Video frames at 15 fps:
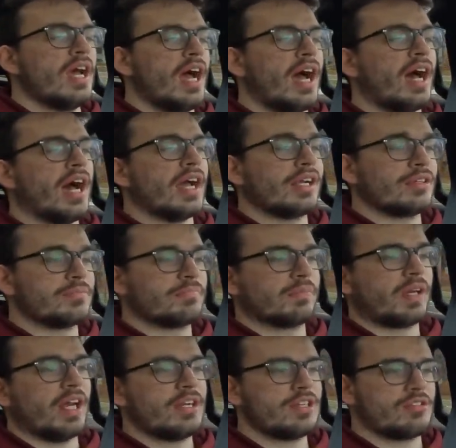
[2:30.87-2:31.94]
You're
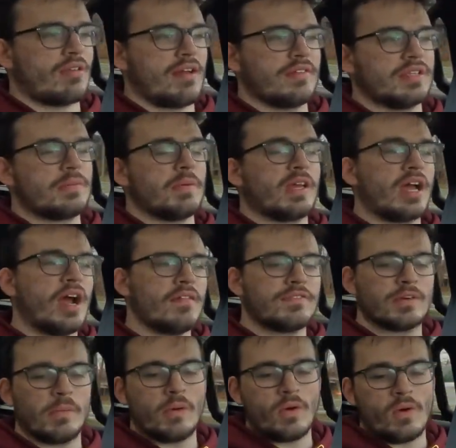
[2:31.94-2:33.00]
kind of just driving it to be
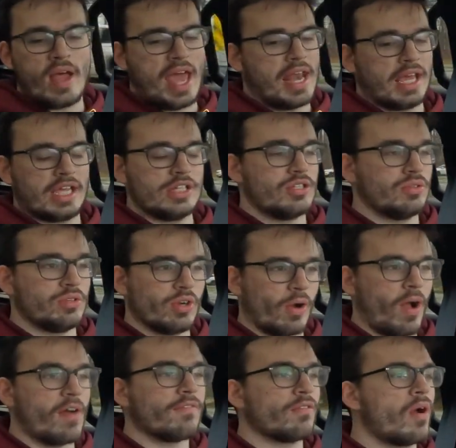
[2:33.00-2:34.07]
comfortable, and it can do your
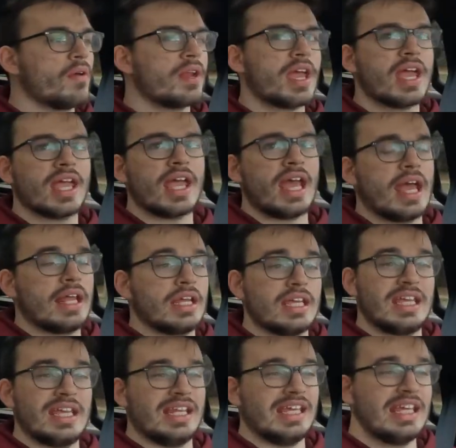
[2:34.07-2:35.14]
off-roading, and
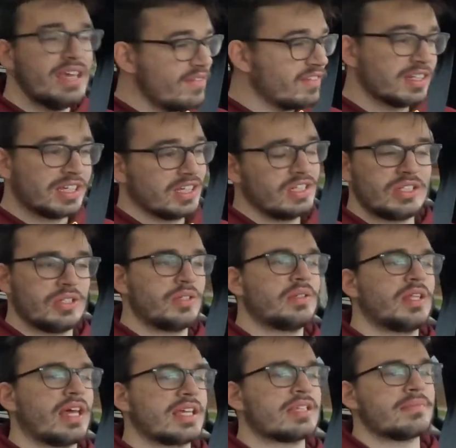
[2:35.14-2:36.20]
it even can do
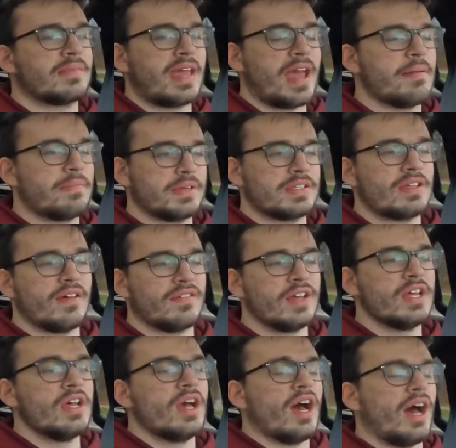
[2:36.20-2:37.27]
like some camping stuff,
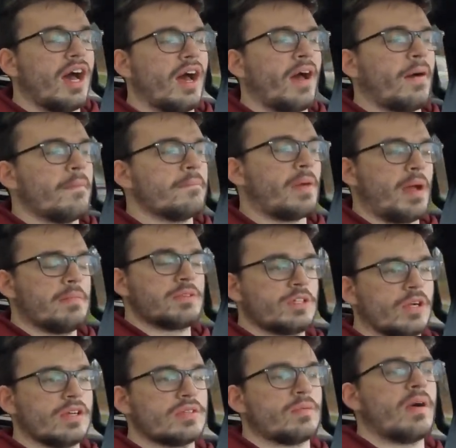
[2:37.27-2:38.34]
I'm
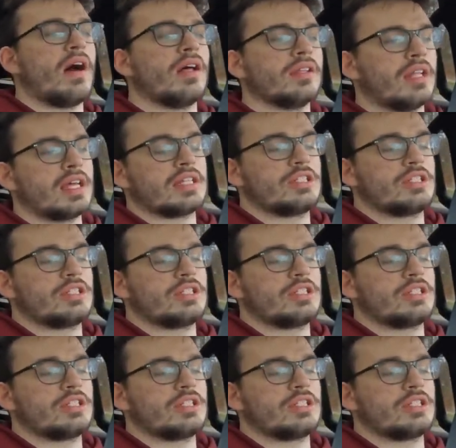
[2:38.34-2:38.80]
sure as well.